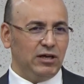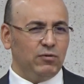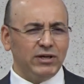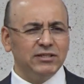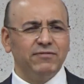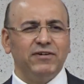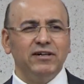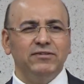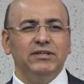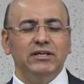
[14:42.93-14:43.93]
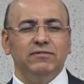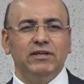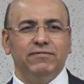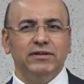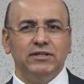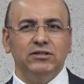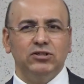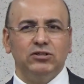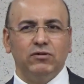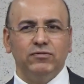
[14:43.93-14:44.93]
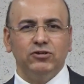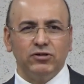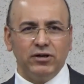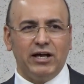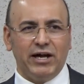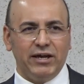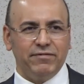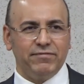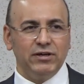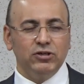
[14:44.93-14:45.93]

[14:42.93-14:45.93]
What is the, the foundations of your life,